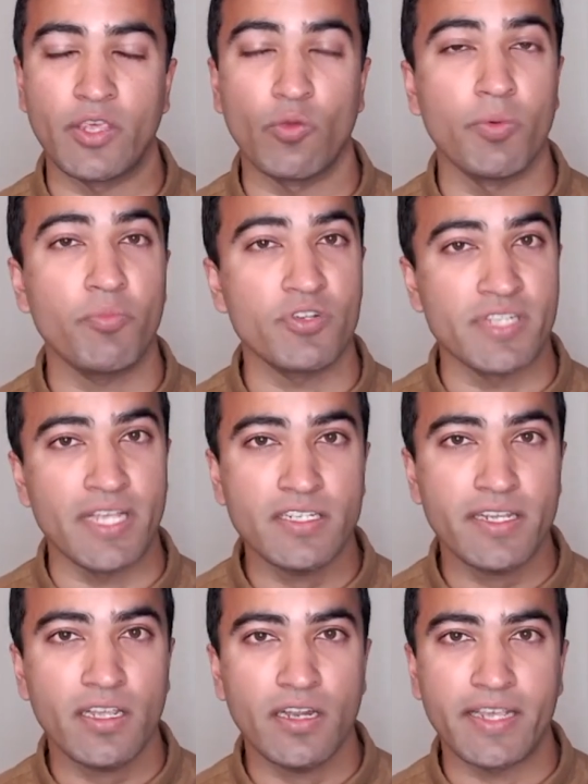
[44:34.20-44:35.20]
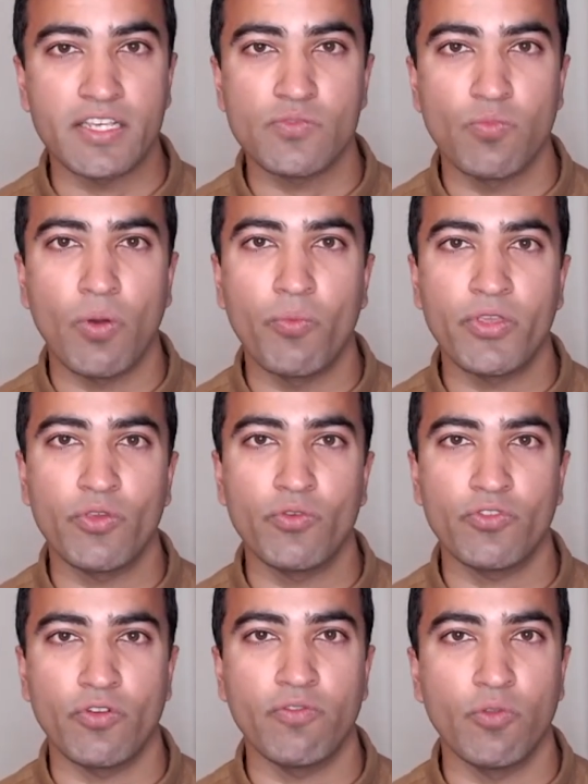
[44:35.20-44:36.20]
were presenting, and I guess what were you
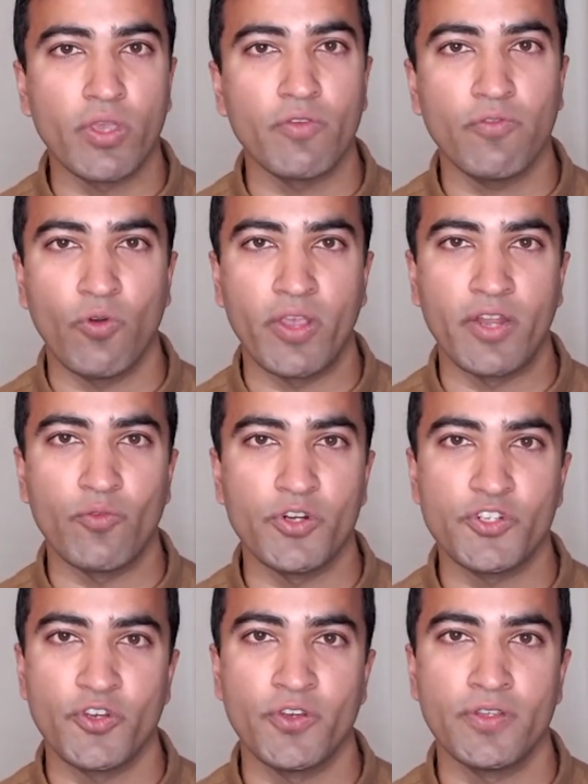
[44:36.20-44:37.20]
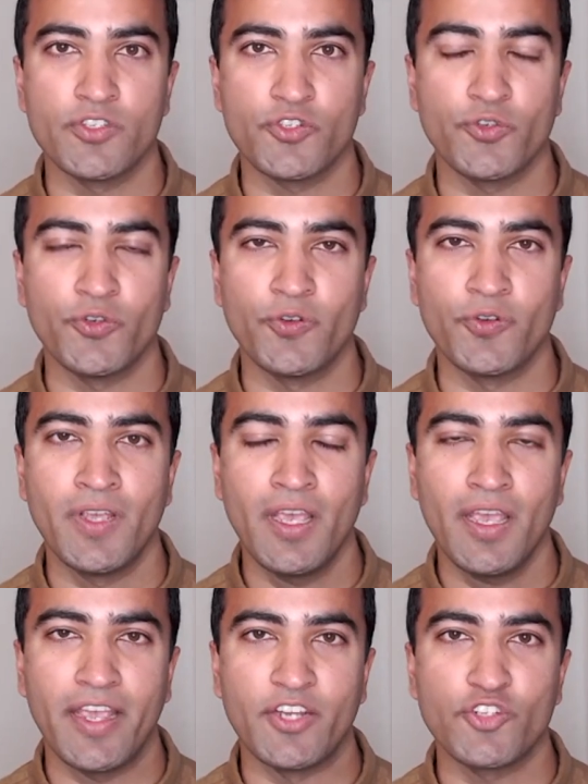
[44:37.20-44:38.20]
sort of looking for in return to
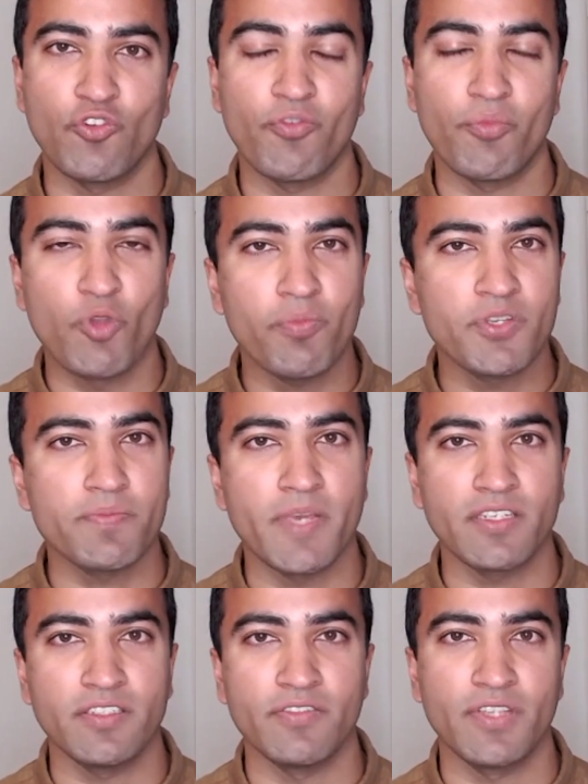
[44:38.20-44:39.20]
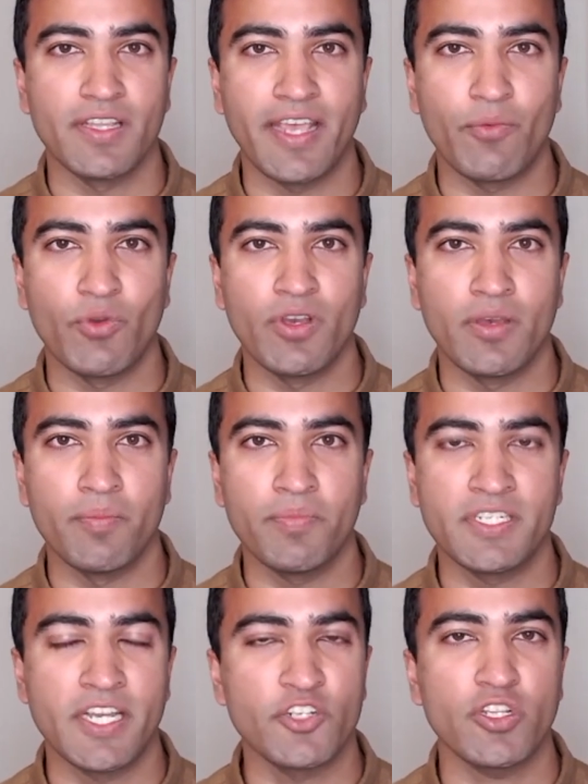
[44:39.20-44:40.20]
ensure from your perspective that they were
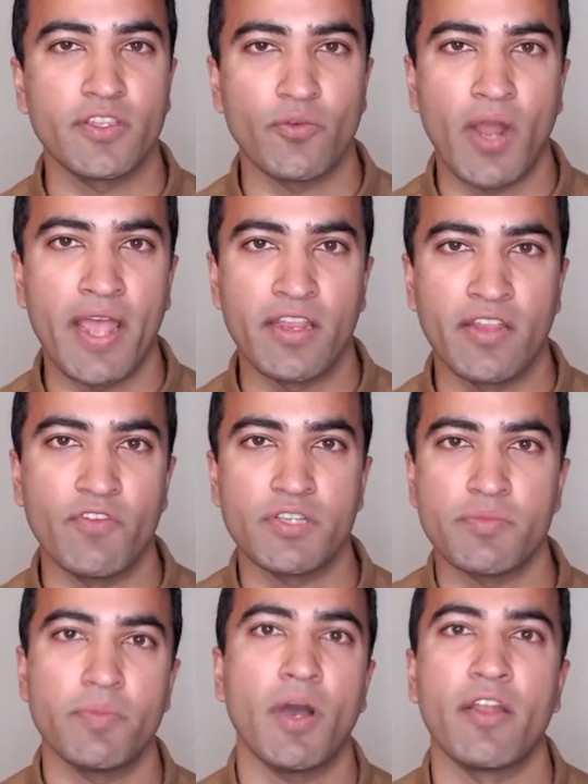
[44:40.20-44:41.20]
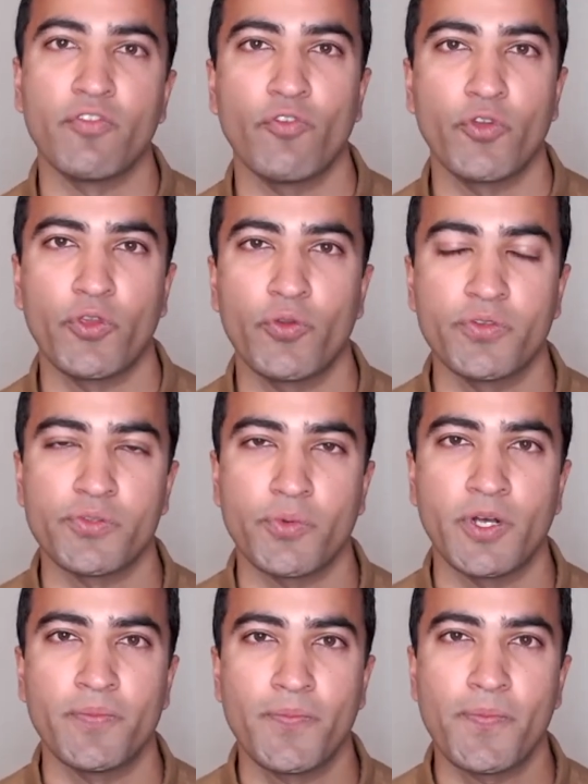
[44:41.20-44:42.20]
potentially the right investment partner for you as well?